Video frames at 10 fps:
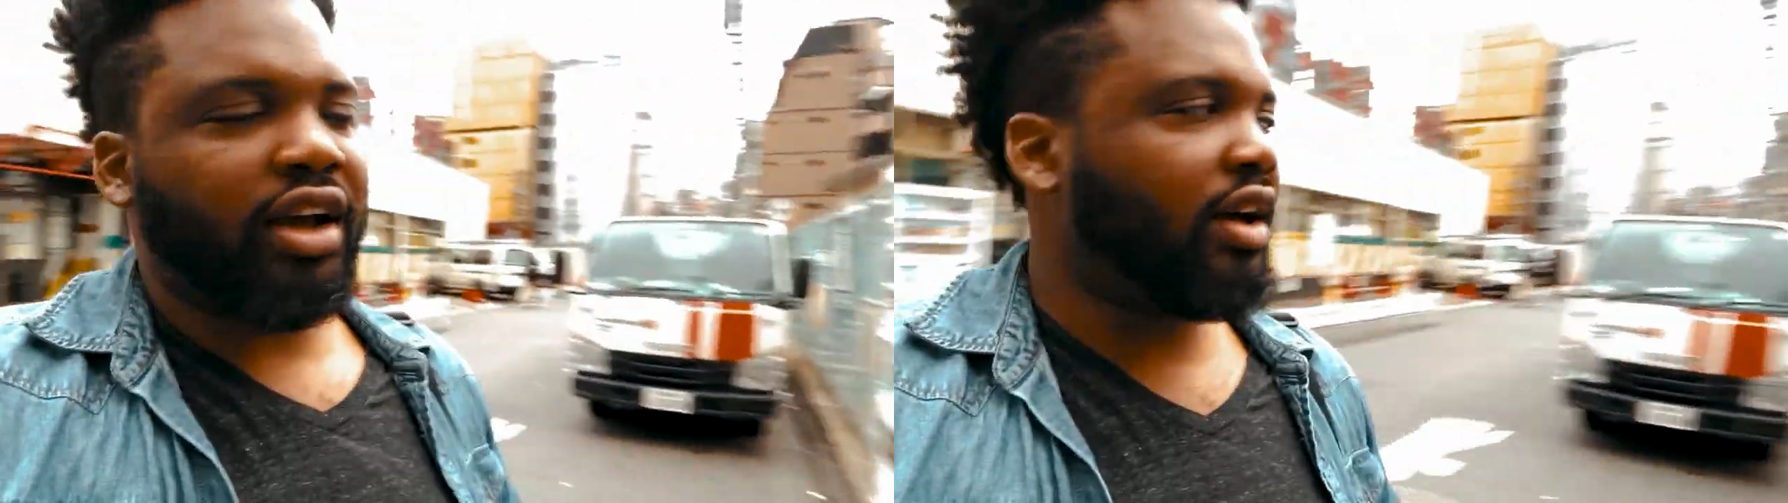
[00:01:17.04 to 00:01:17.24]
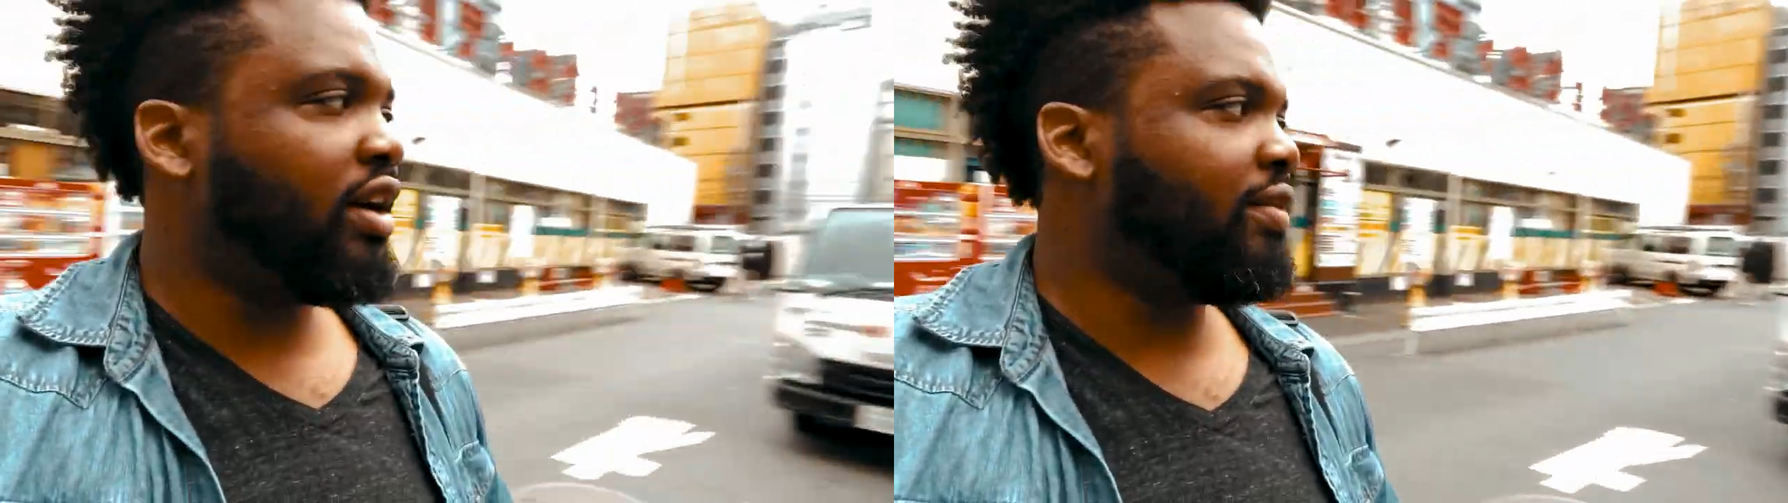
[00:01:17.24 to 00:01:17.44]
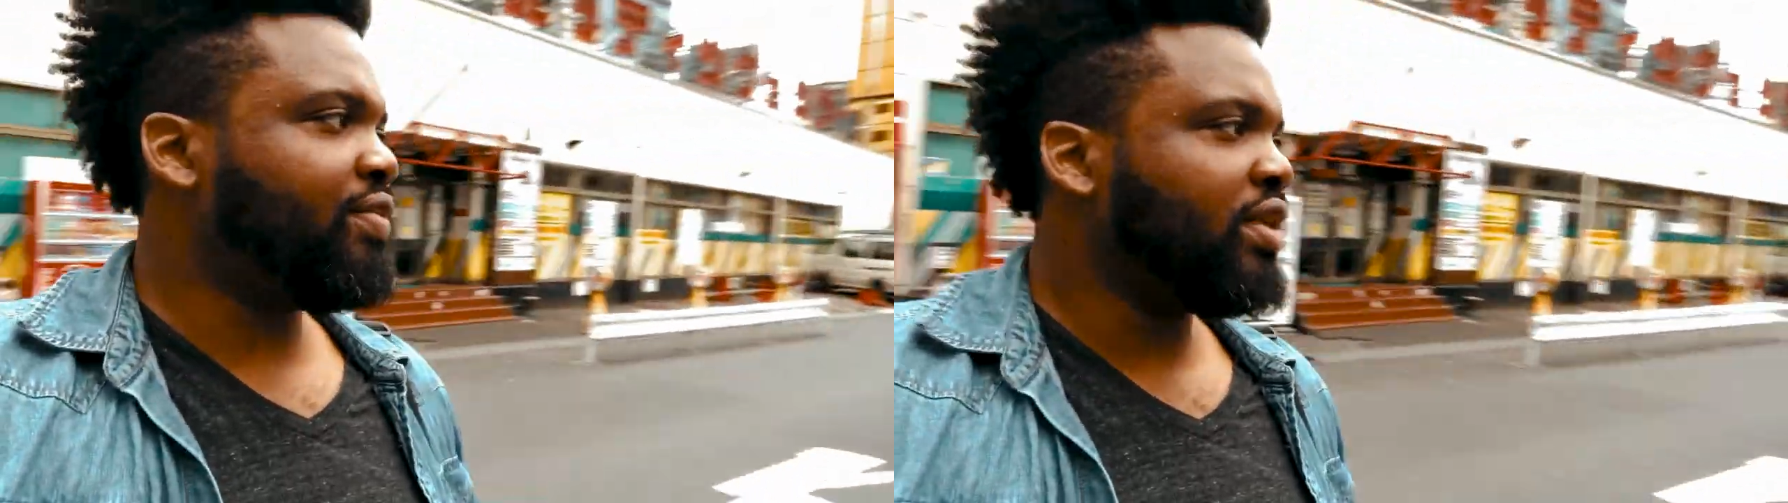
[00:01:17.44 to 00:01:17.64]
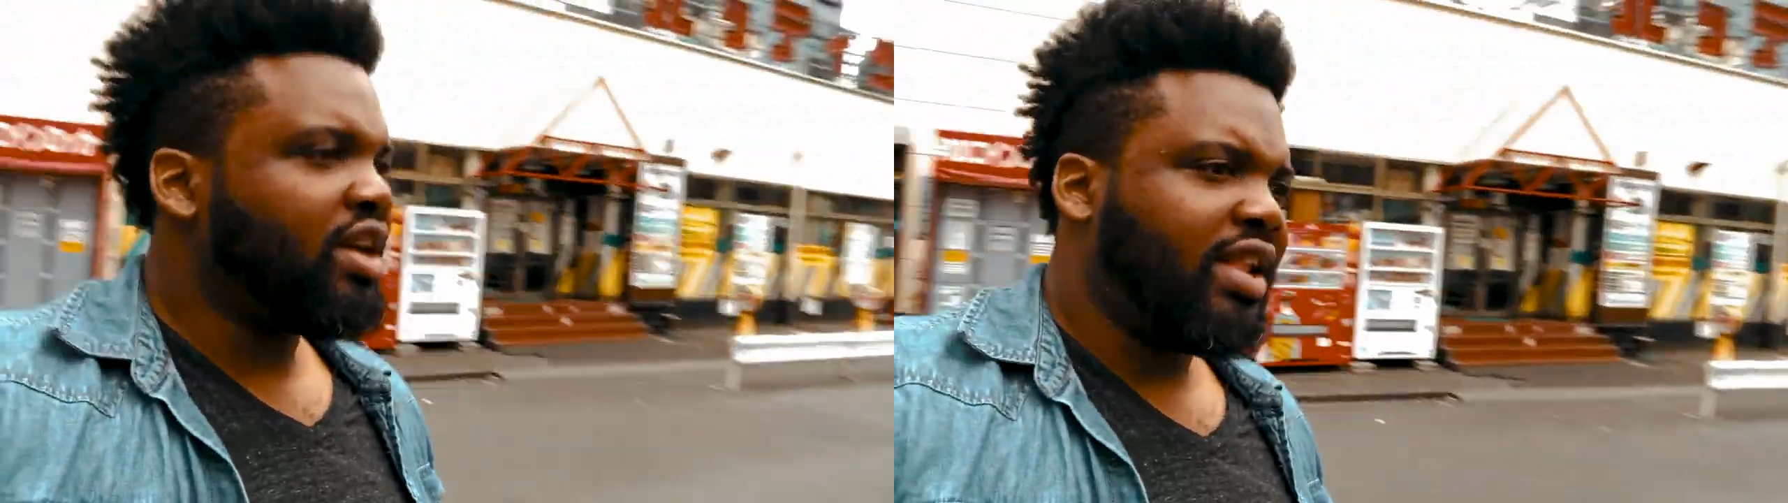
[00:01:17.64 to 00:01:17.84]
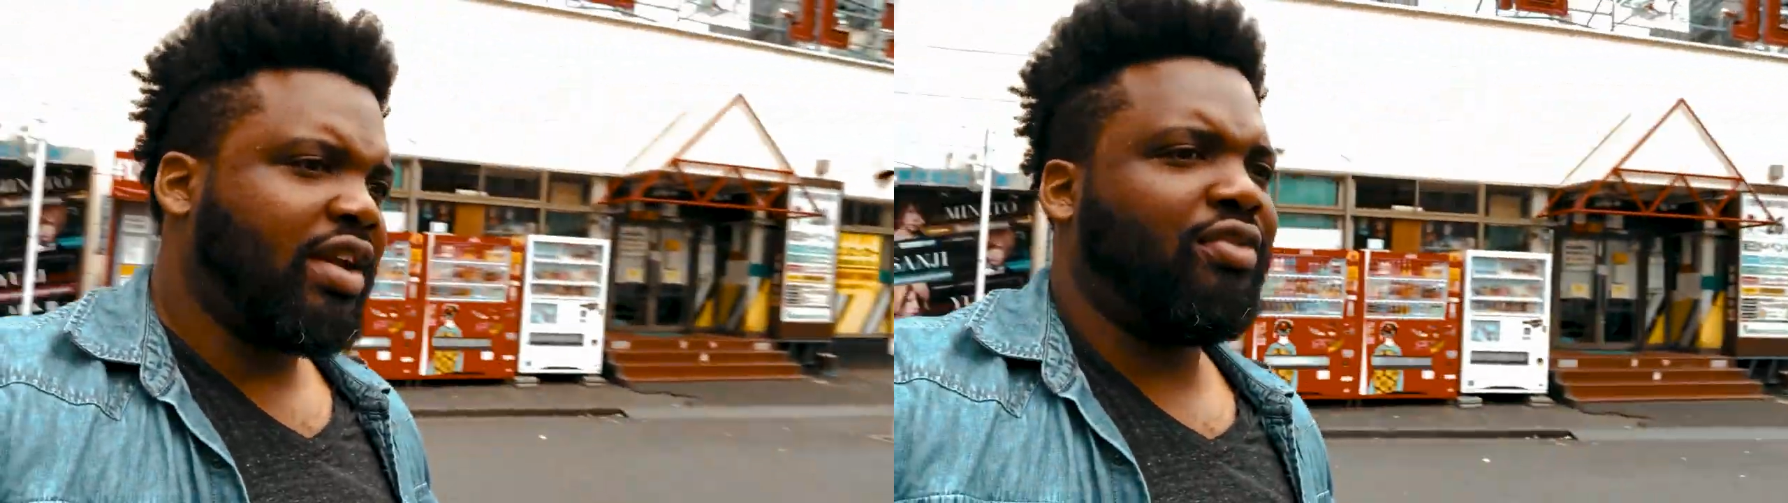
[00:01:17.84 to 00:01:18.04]
um,
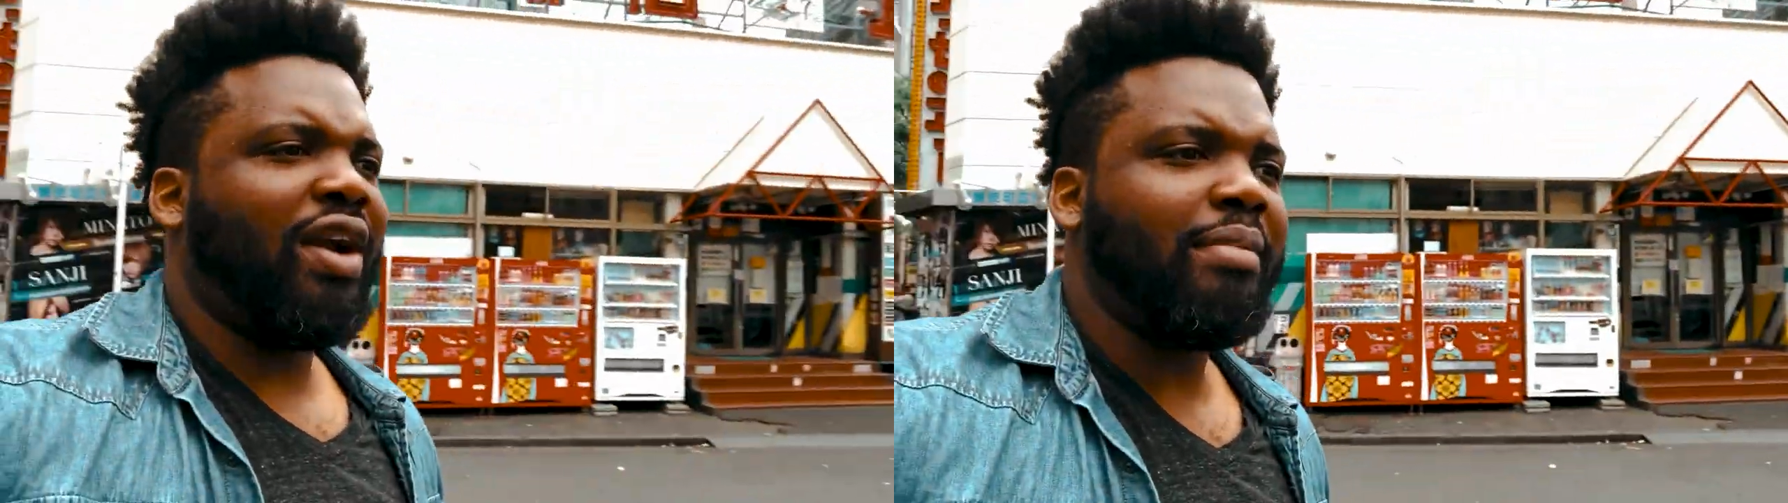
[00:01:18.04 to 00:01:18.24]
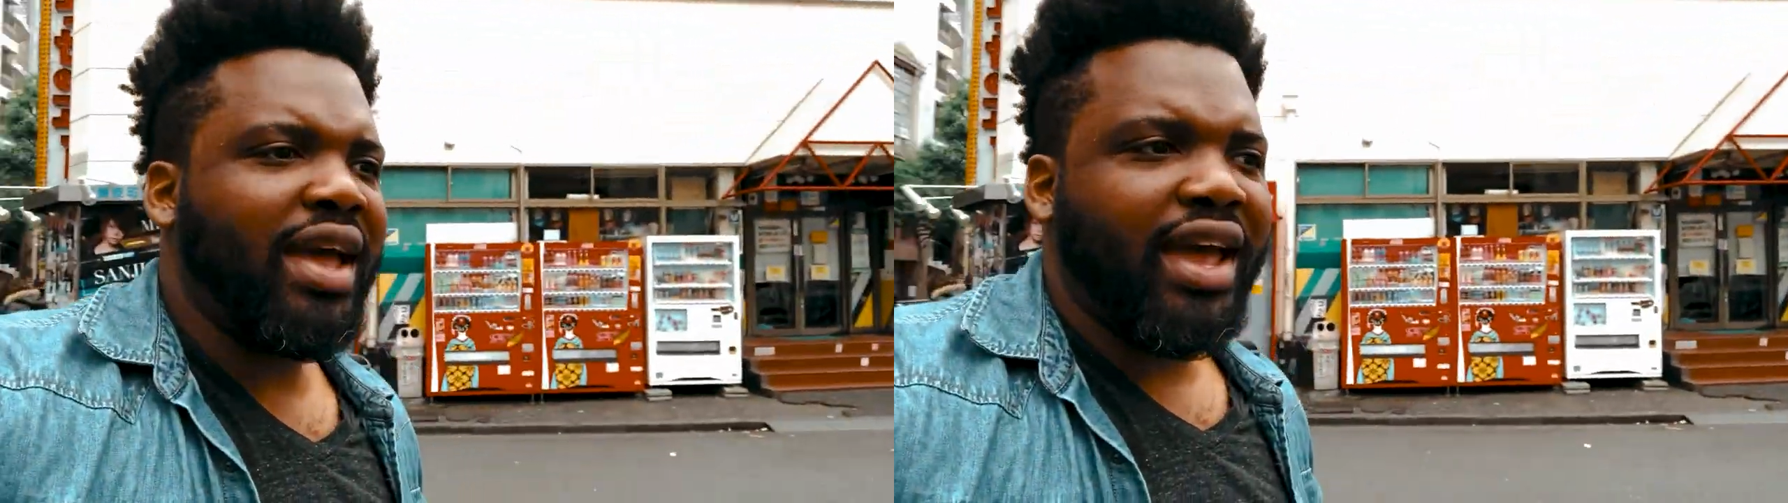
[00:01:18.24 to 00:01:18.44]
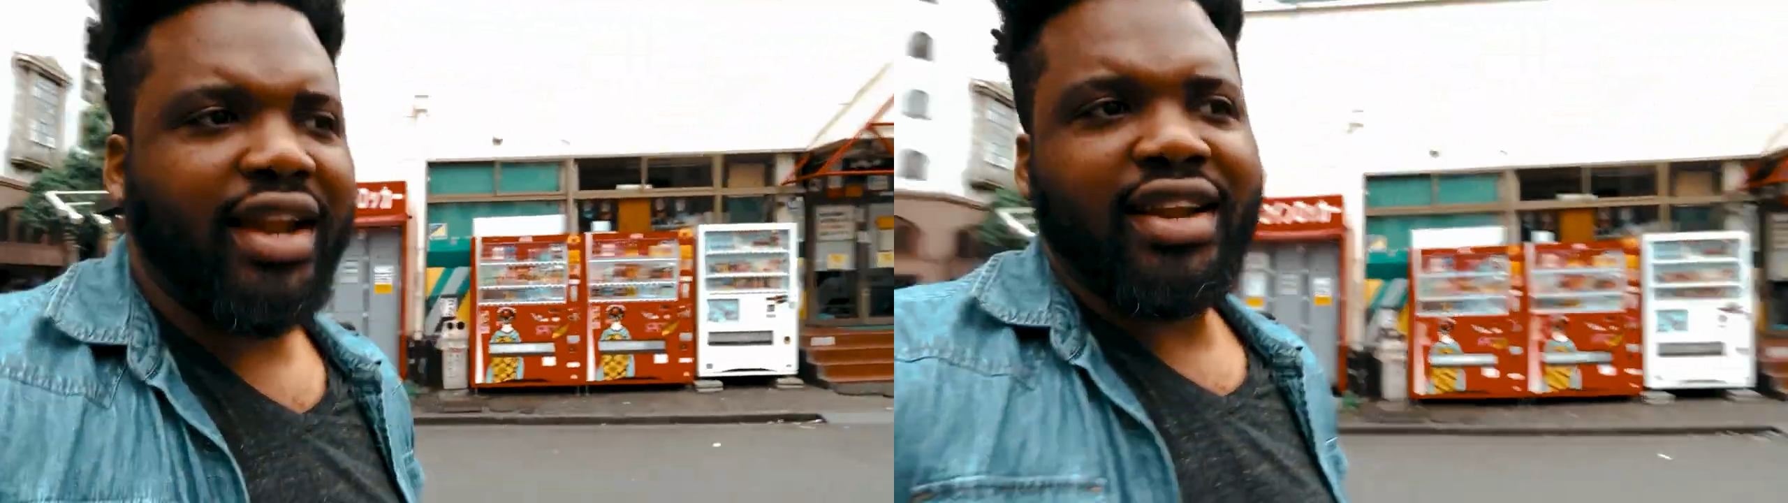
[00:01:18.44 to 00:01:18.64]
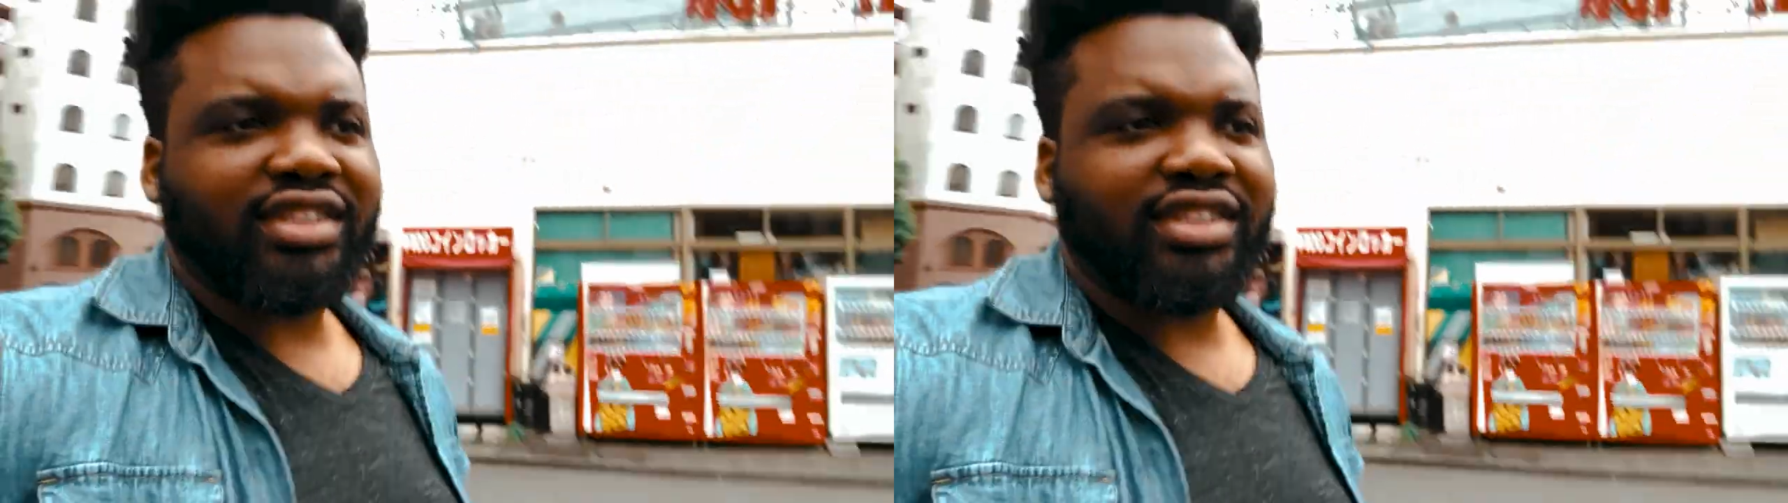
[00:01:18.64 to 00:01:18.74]
like ramen.